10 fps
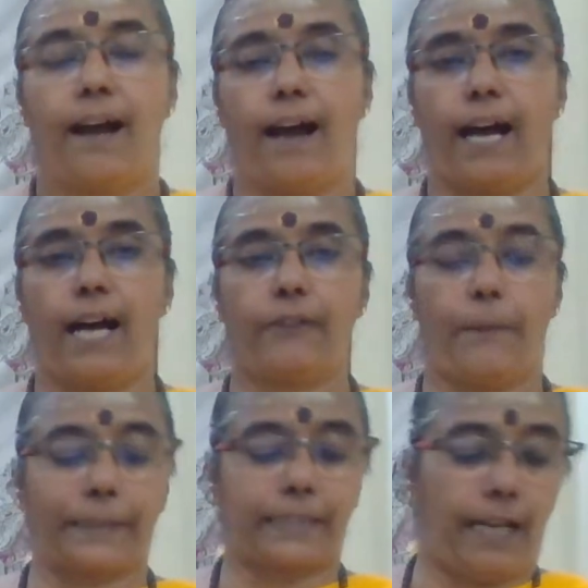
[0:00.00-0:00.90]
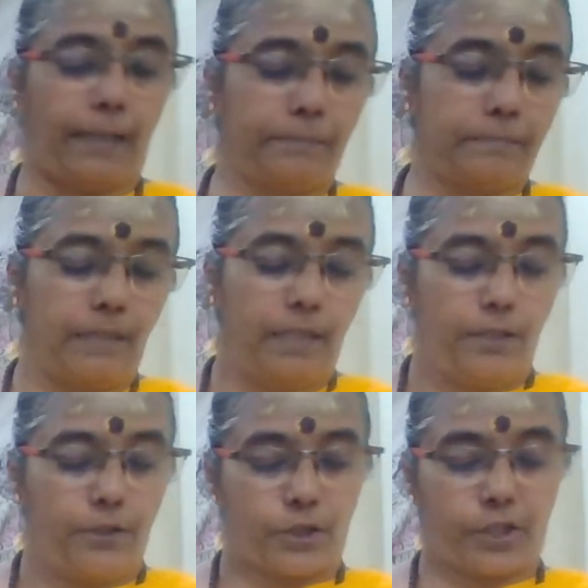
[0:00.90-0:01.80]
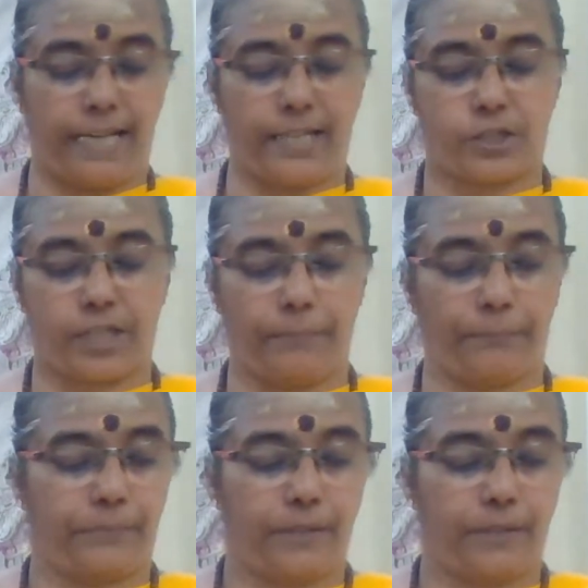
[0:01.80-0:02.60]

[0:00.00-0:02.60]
Avapatam Shreshtam.